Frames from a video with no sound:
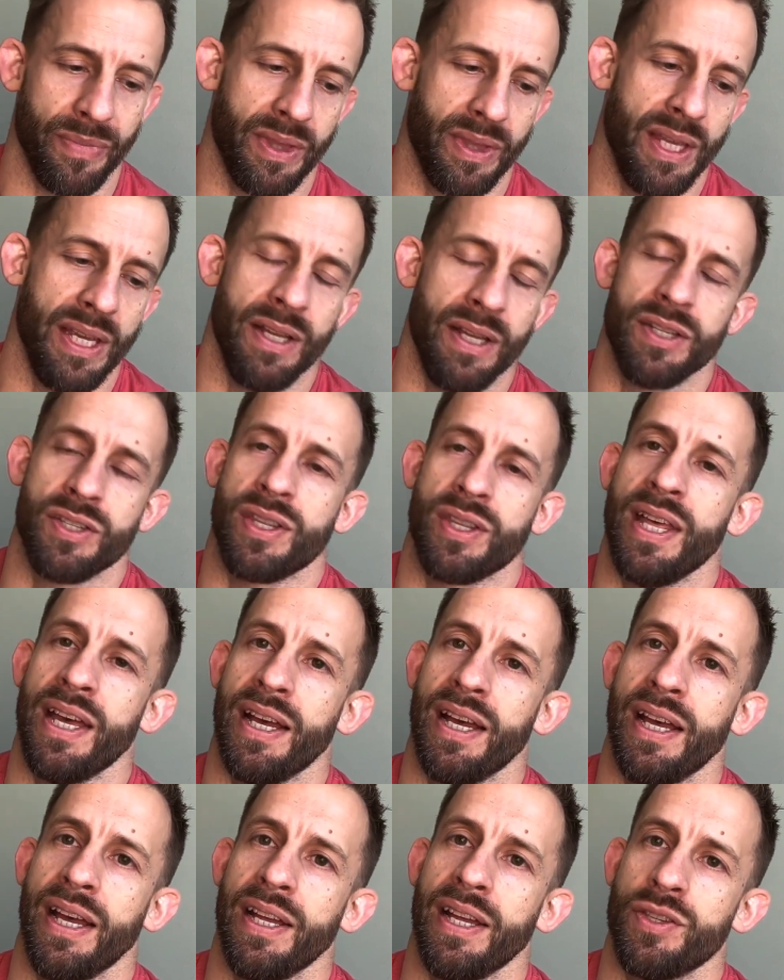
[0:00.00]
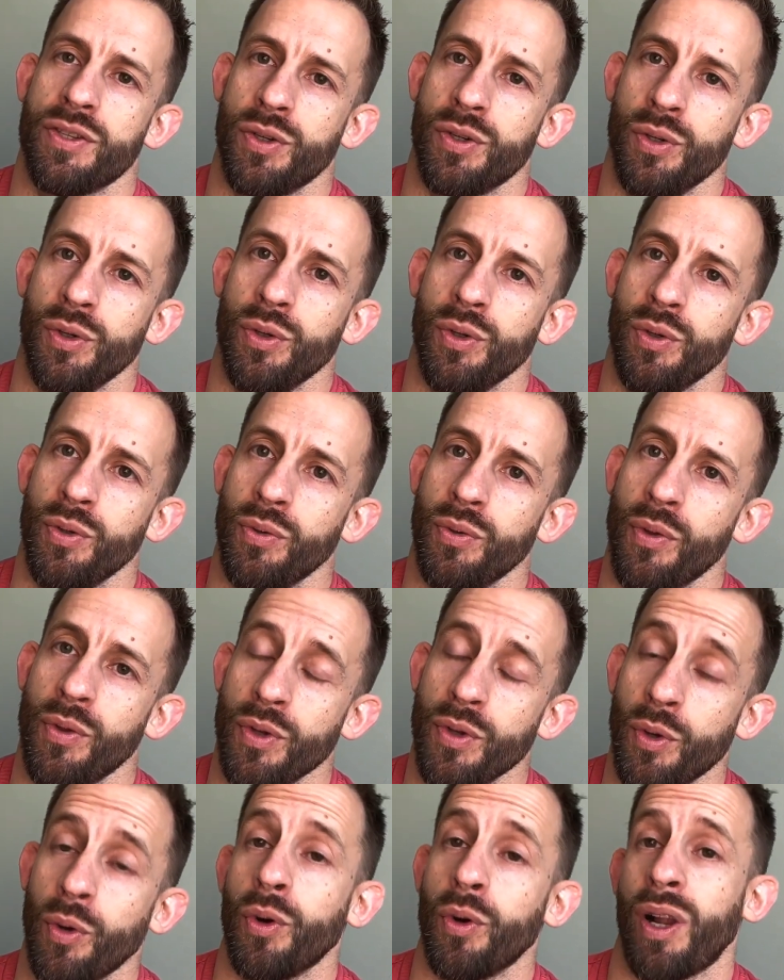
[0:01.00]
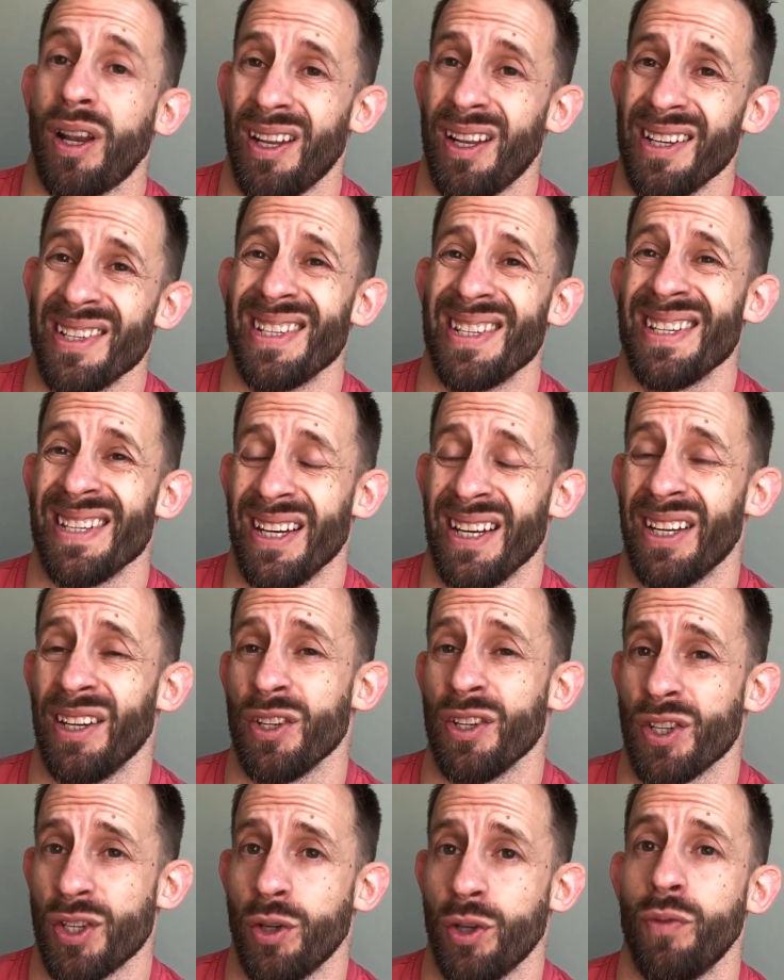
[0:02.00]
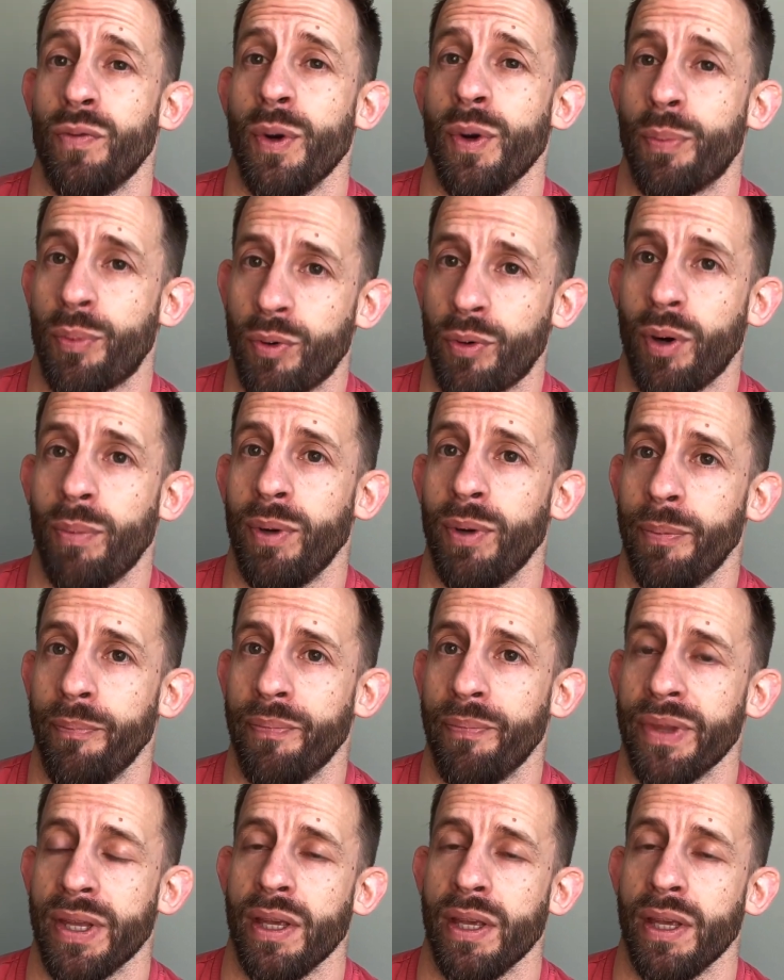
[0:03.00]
It's there to, your classes are going to solve a problem.